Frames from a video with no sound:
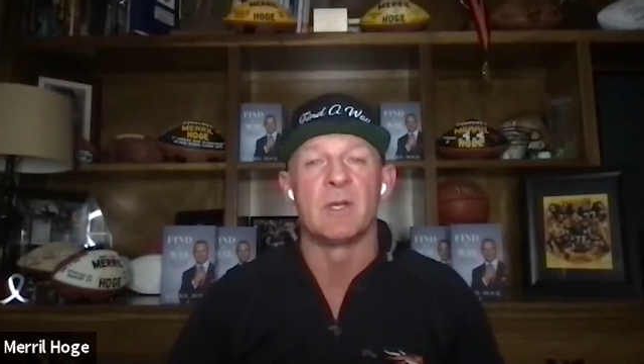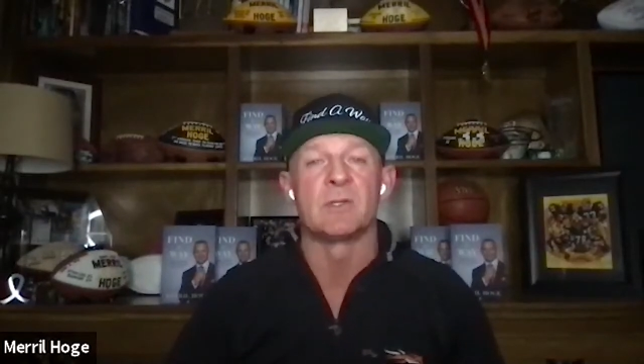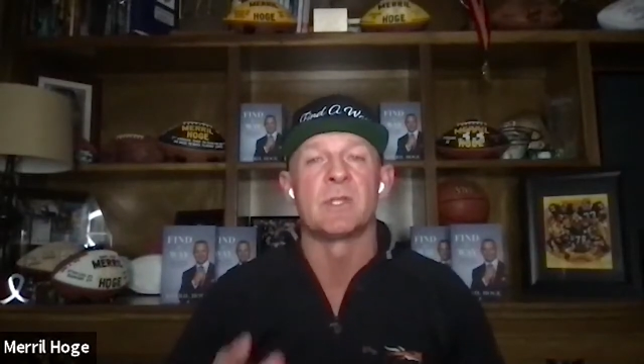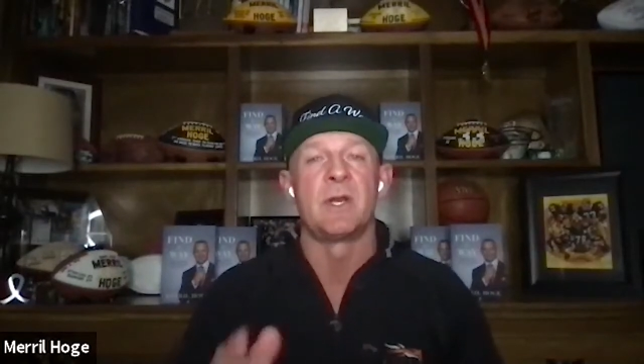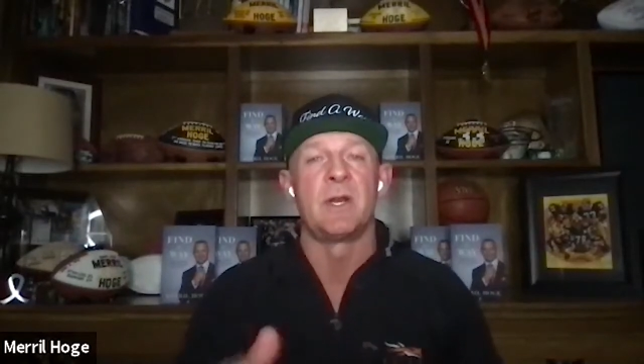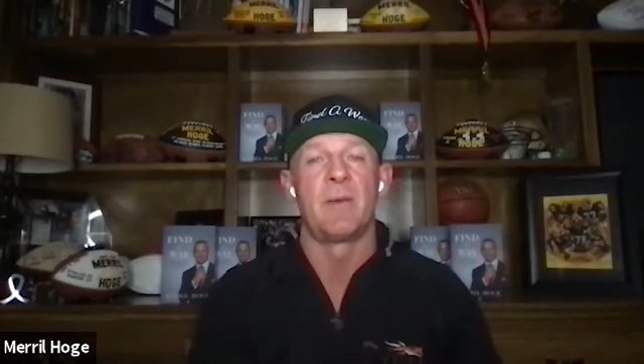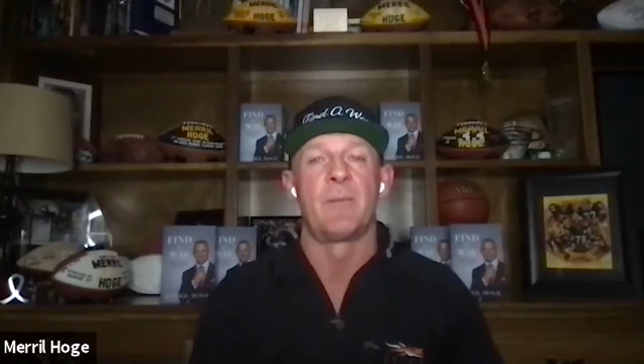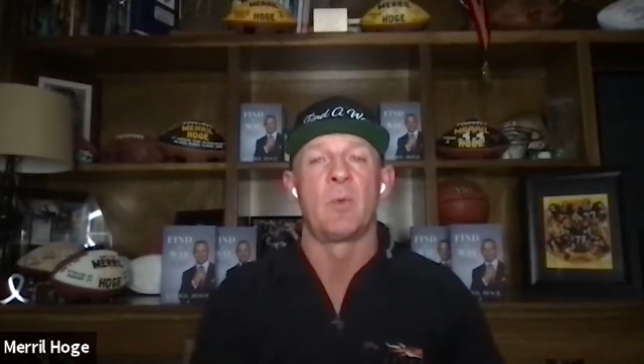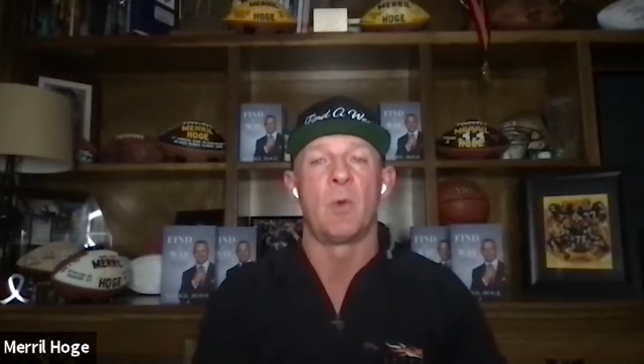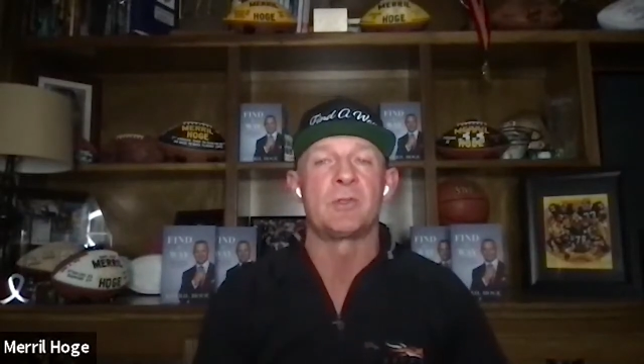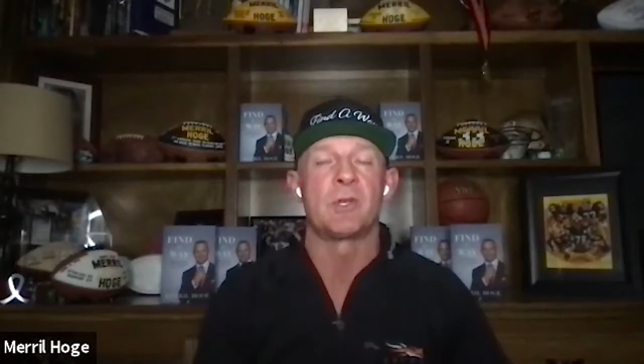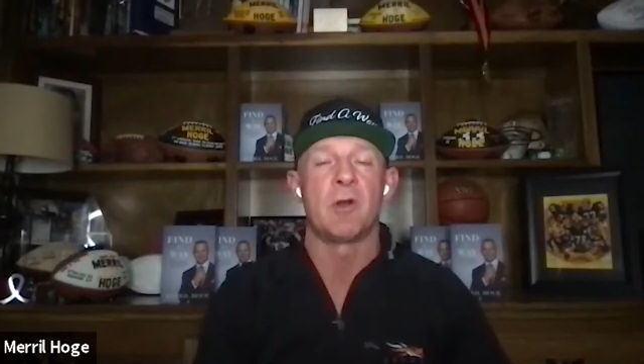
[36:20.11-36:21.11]
Here's the
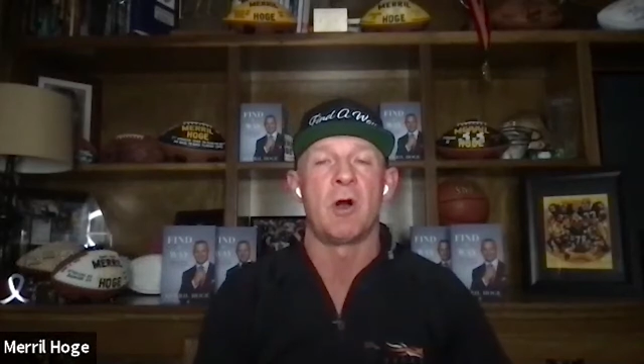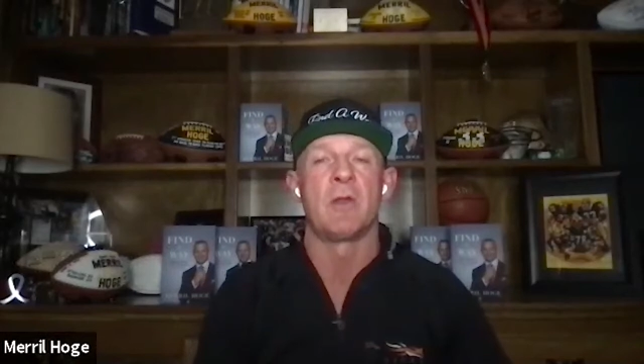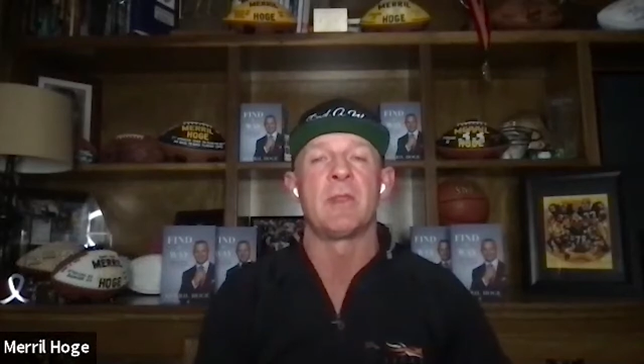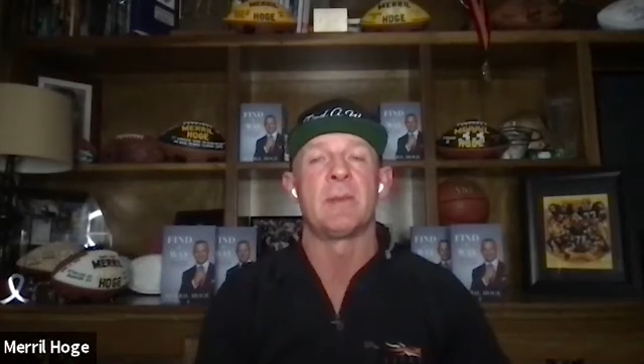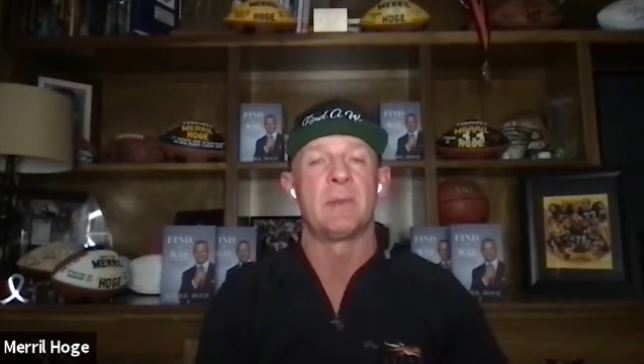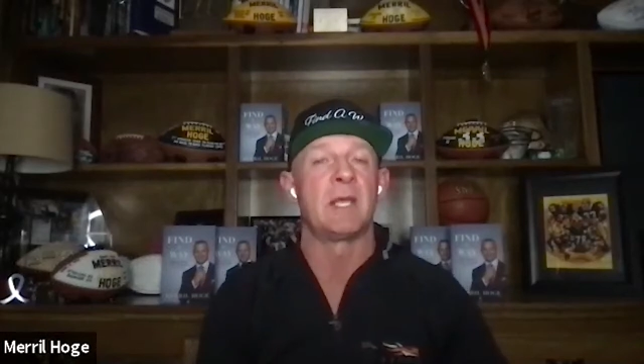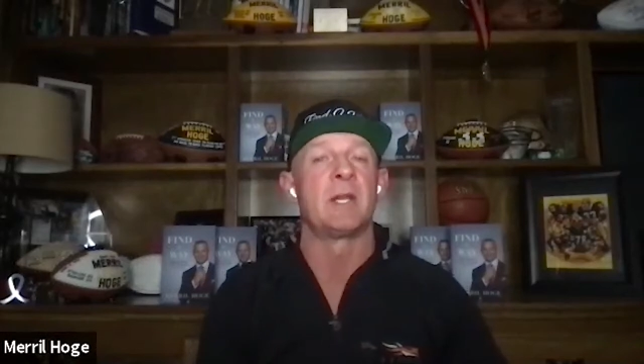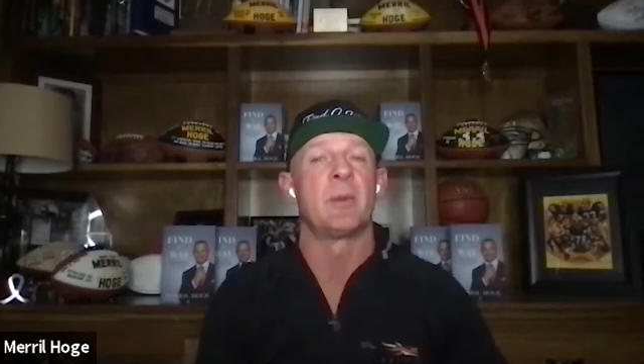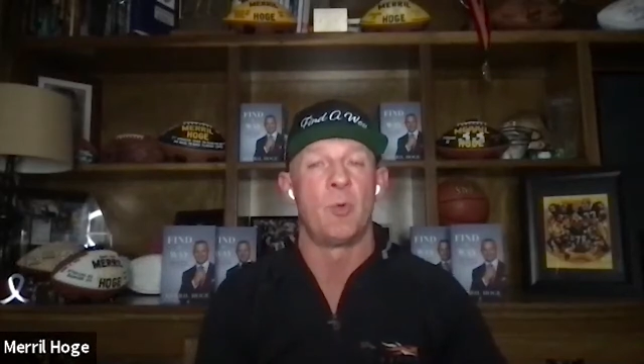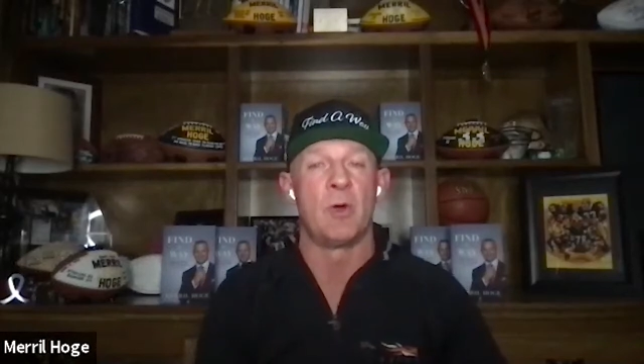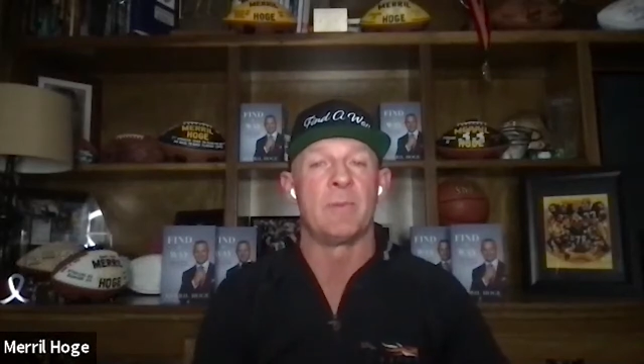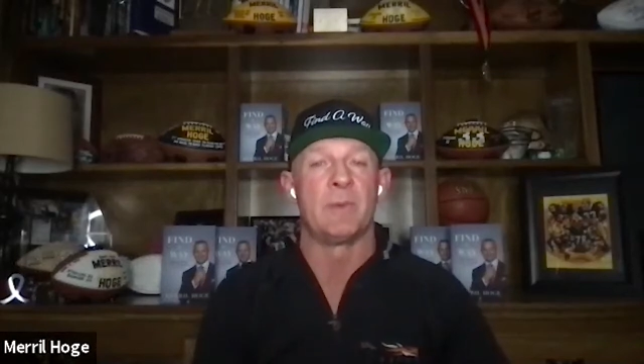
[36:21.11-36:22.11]
number. Why don't you call them and get
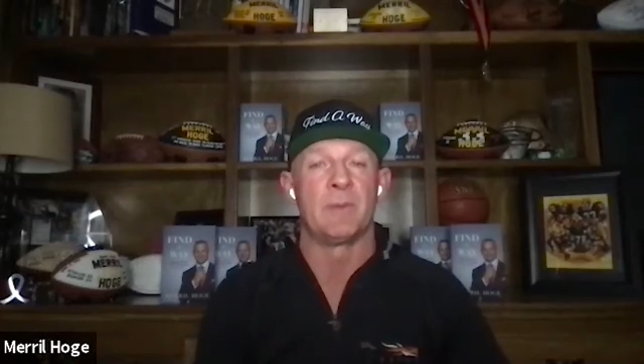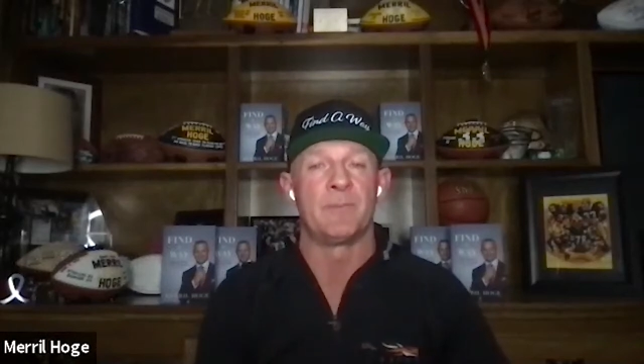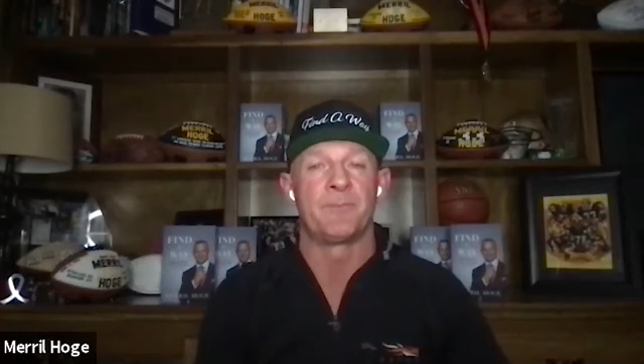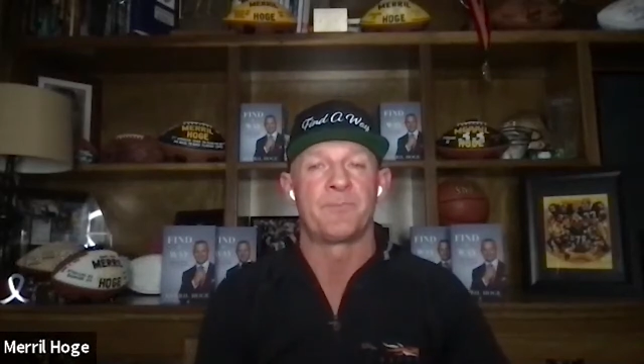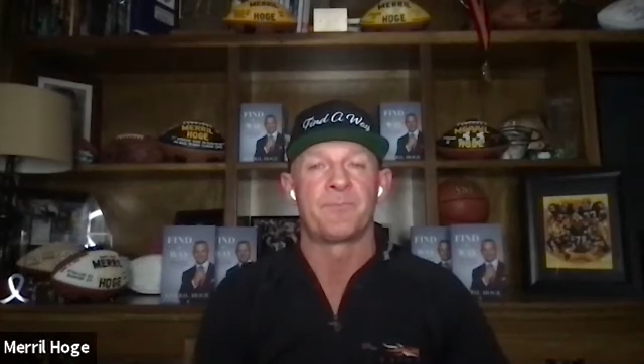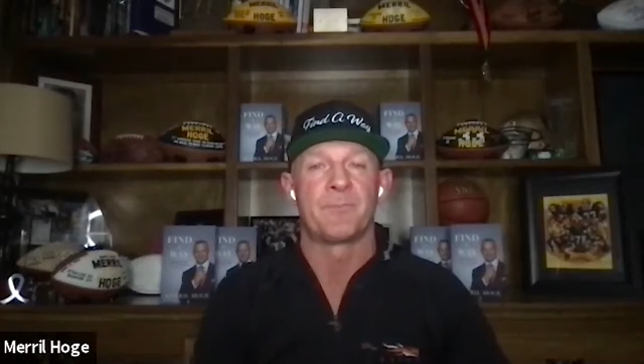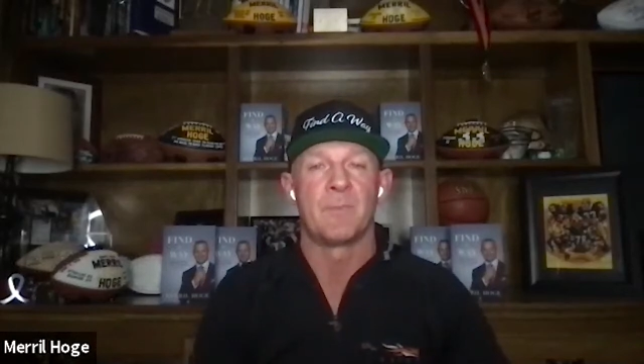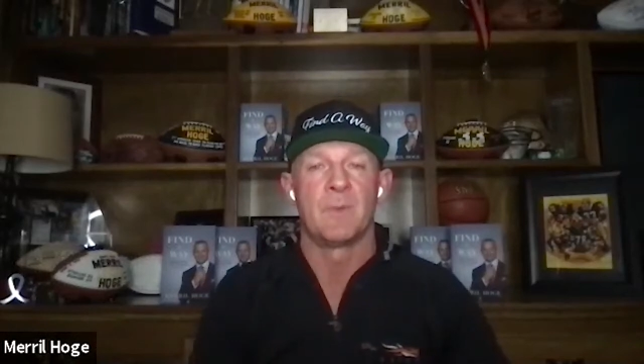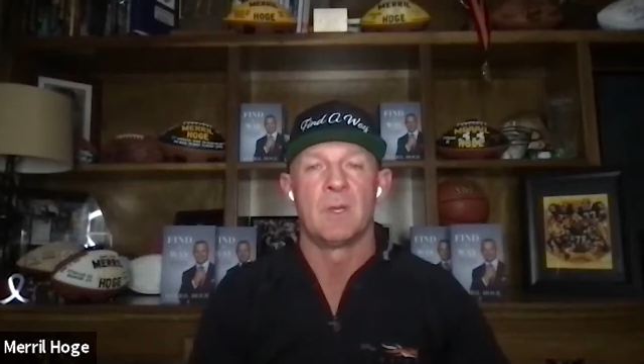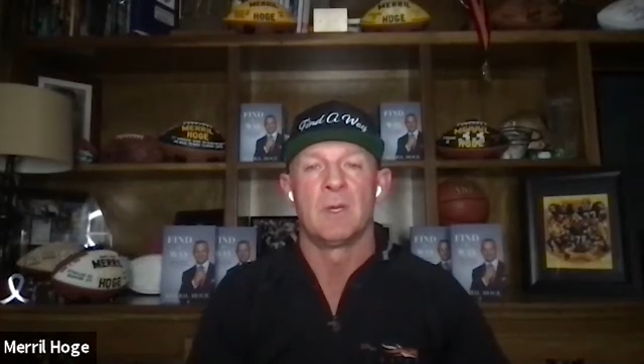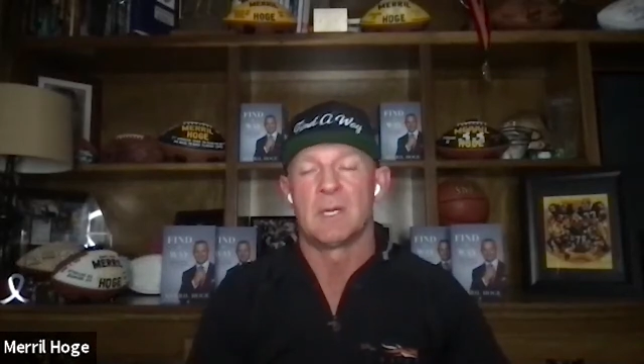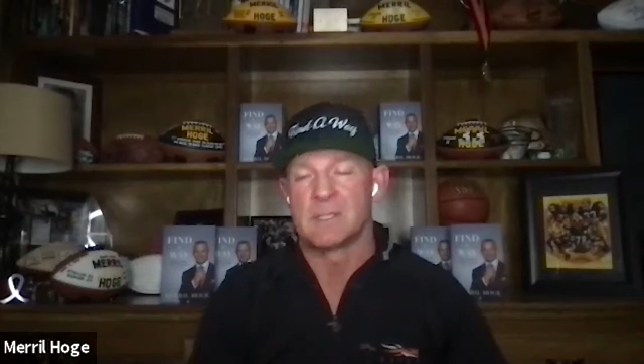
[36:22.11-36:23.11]
an appointment?"
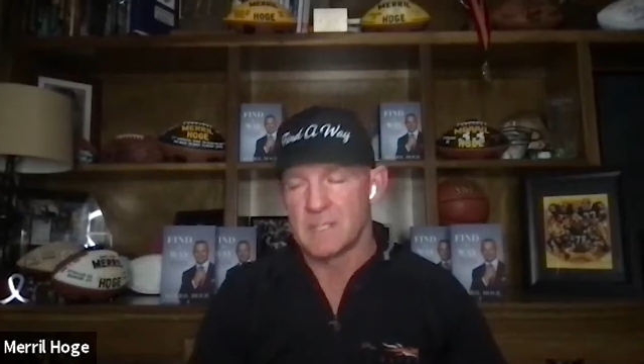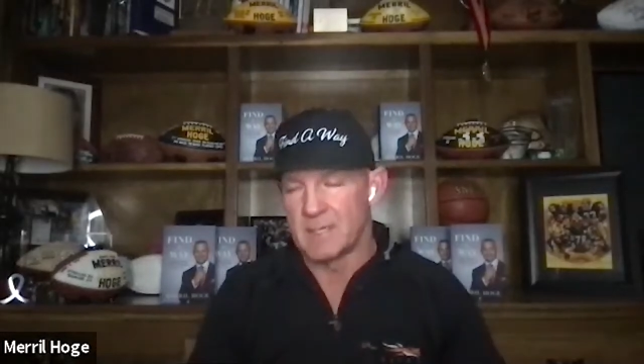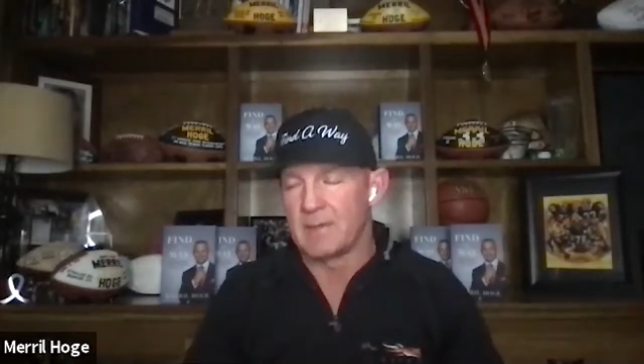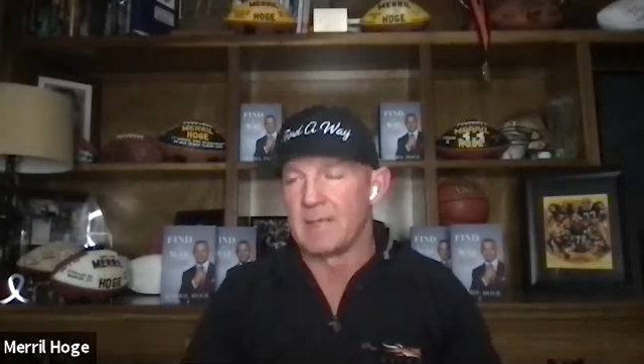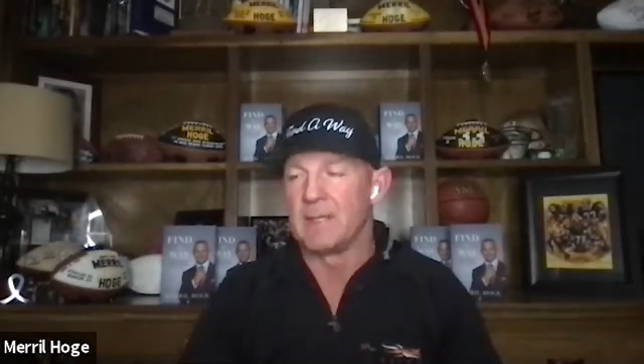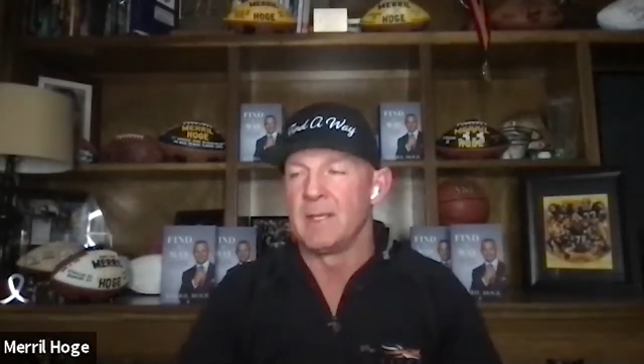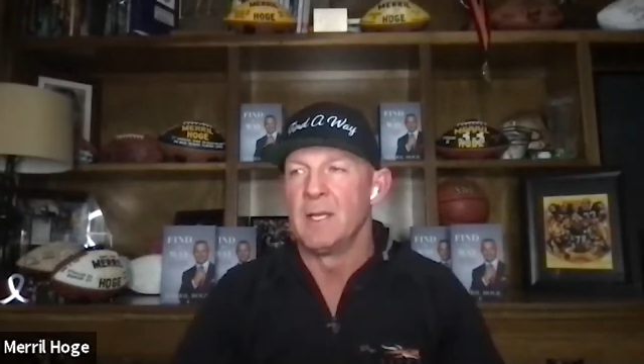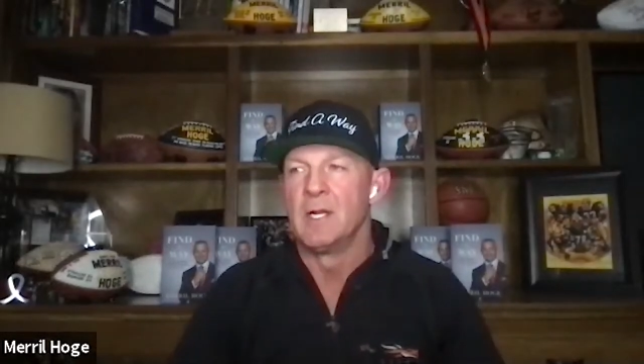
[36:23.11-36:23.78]
I said, "All right."